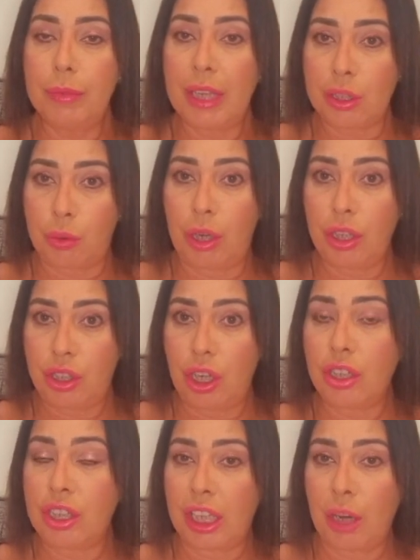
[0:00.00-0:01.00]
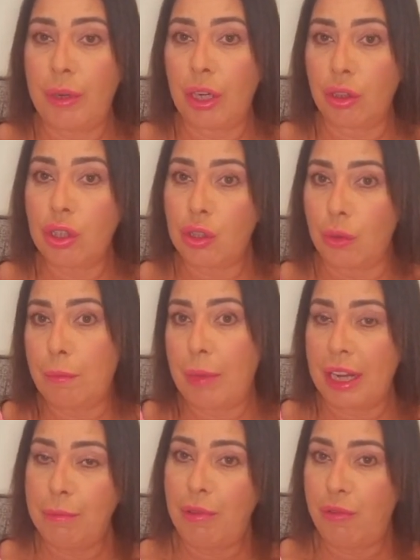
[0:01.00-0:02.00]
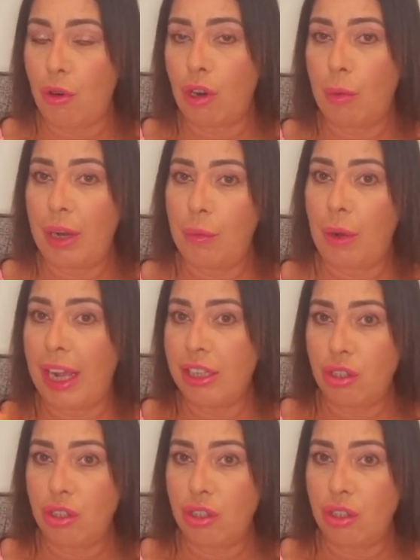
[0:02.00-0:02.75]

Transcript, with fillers: that's why I started going on the sunbed before I went away,